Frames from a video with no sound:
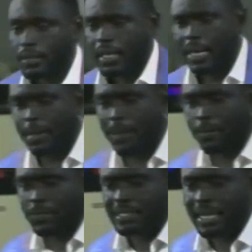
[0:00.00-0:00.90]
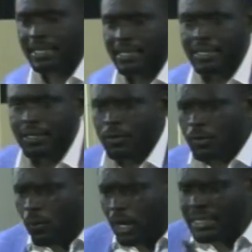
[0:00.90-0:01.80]
And the Bible said,
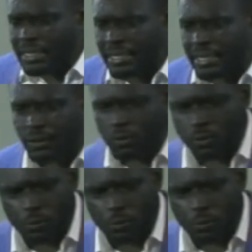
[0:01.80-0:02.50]
what did he do?